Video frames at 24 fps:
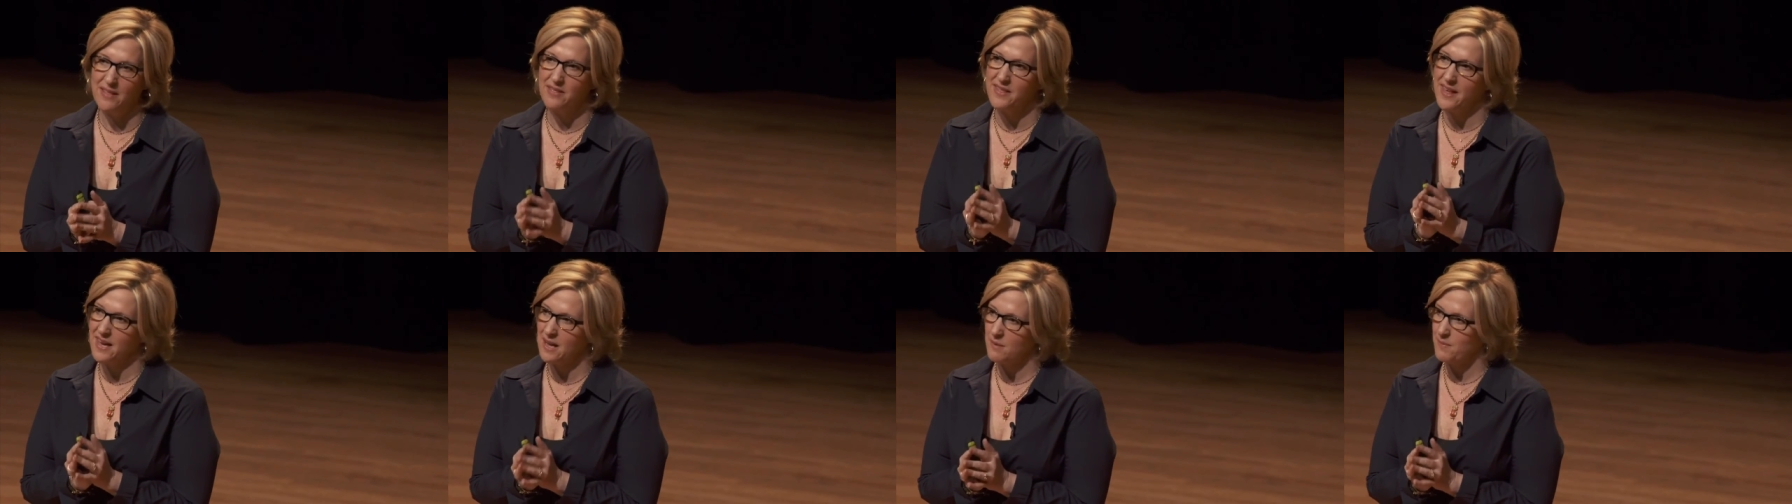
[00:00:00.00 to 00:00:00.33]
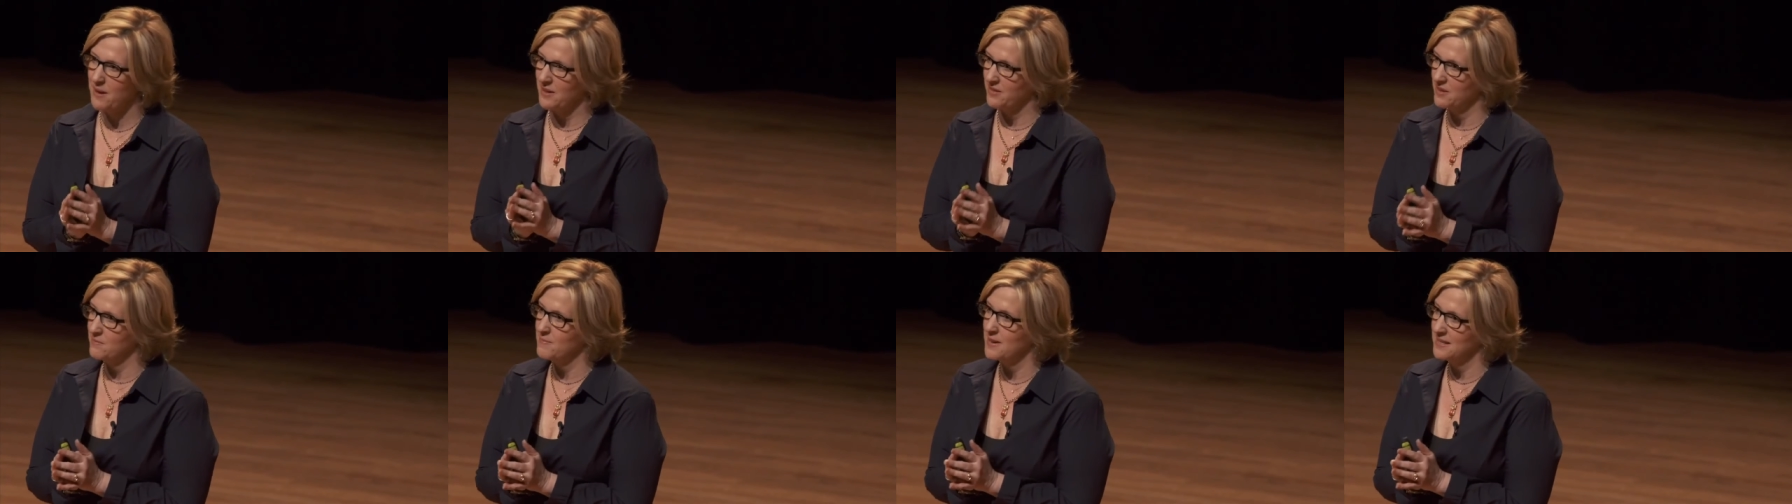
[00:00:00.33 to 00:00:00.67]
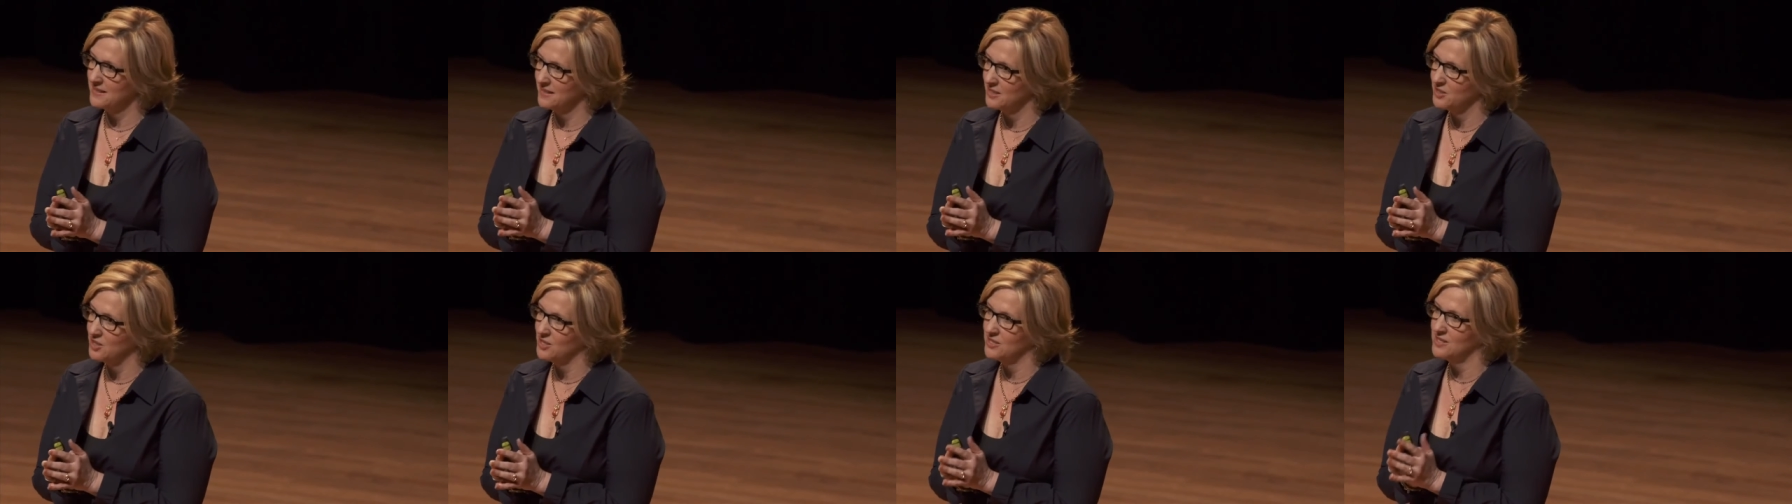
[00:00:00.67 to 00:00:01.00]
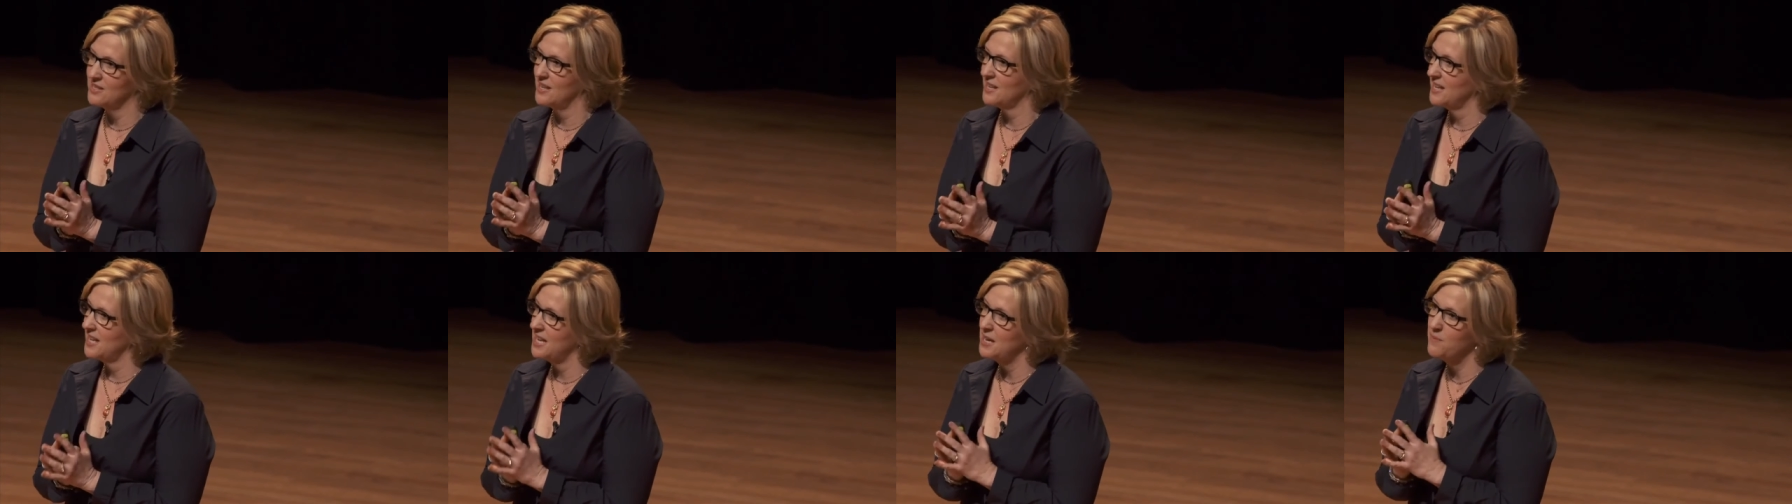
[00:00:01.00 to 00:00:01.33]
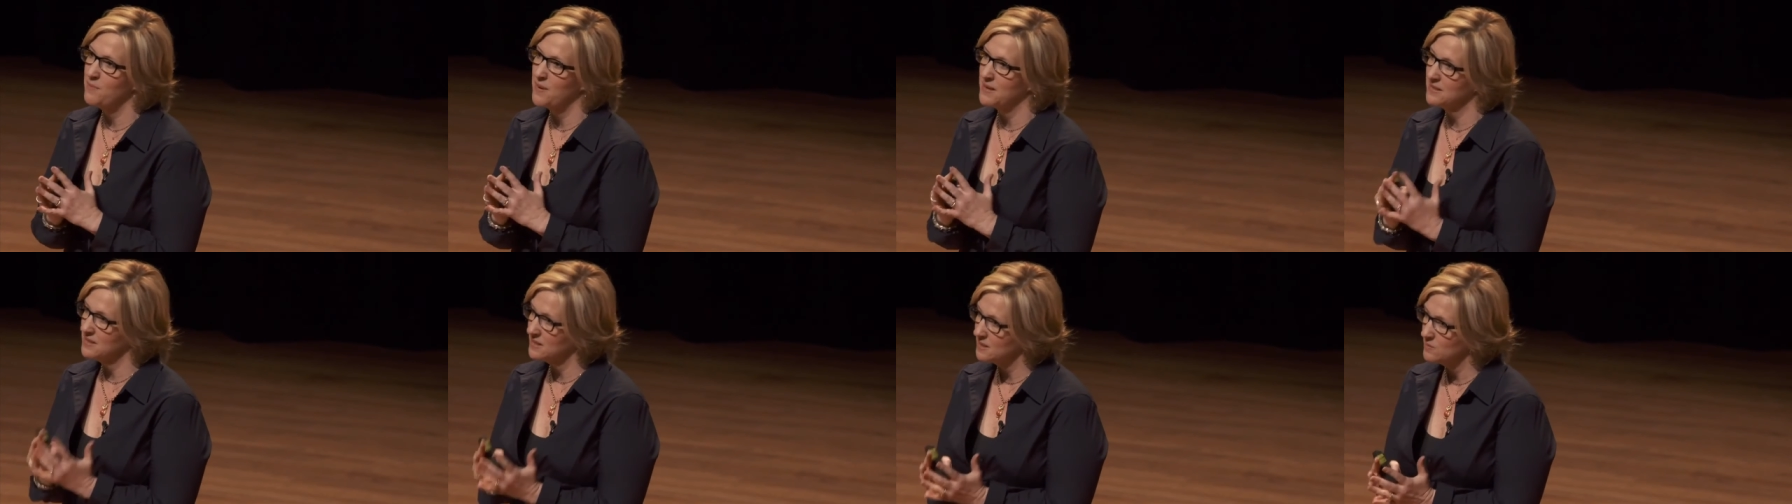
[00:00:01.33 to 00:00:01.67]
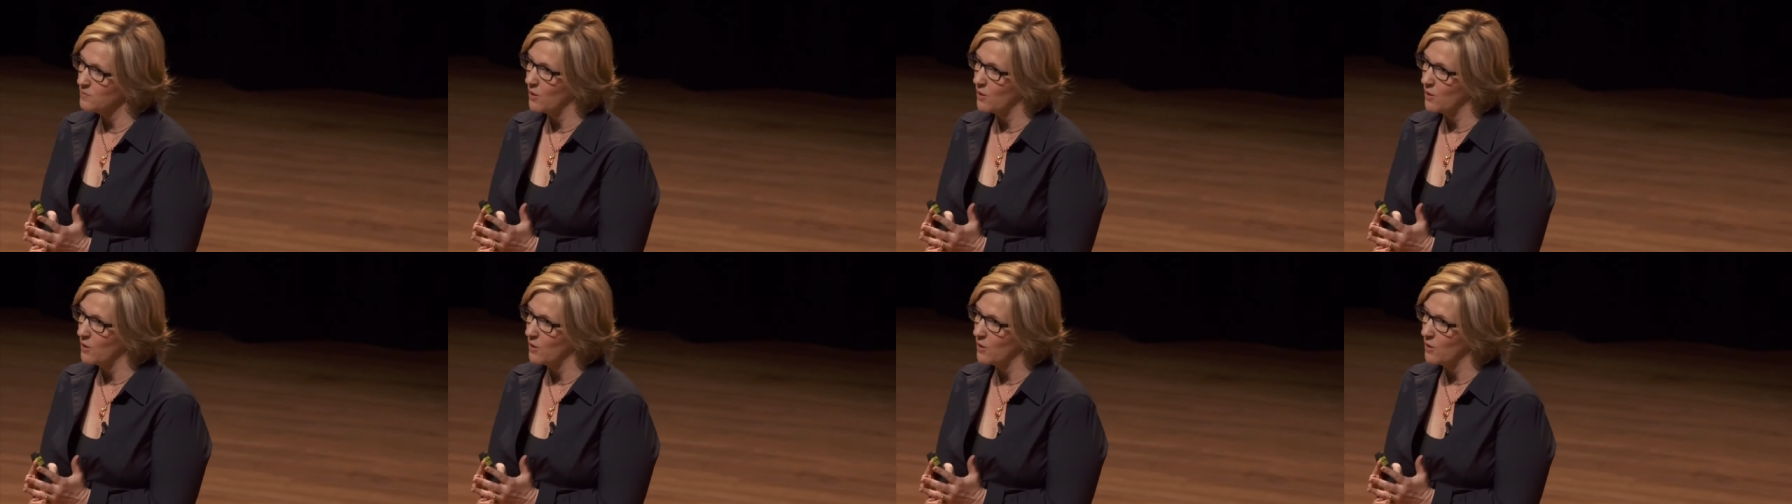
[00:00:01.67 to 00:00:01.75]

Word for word: and think about the messages that keep us